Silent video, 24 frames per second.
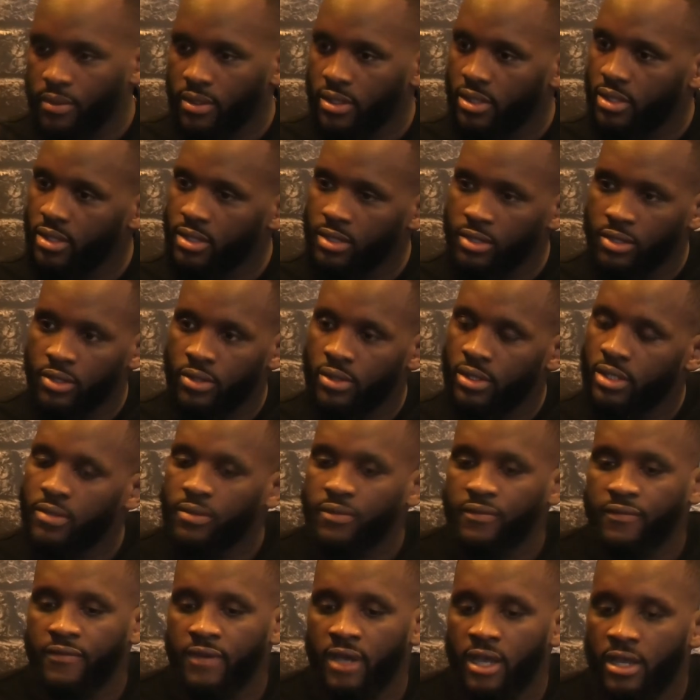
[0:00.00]
you know, he
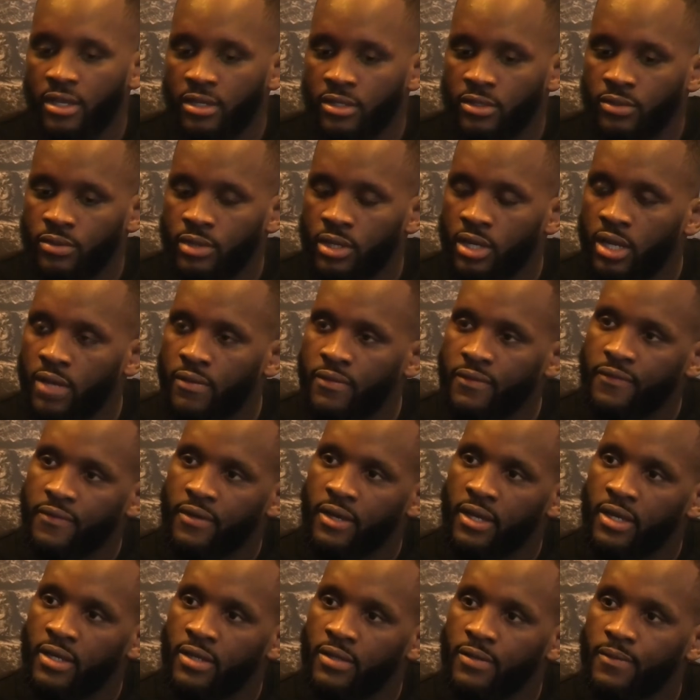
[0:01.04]
was fighting as well. I was
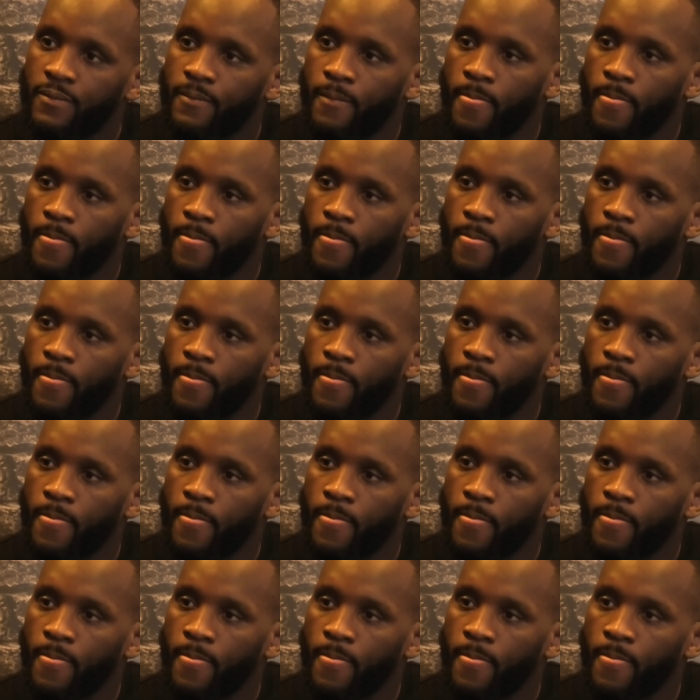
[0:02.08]
fighting.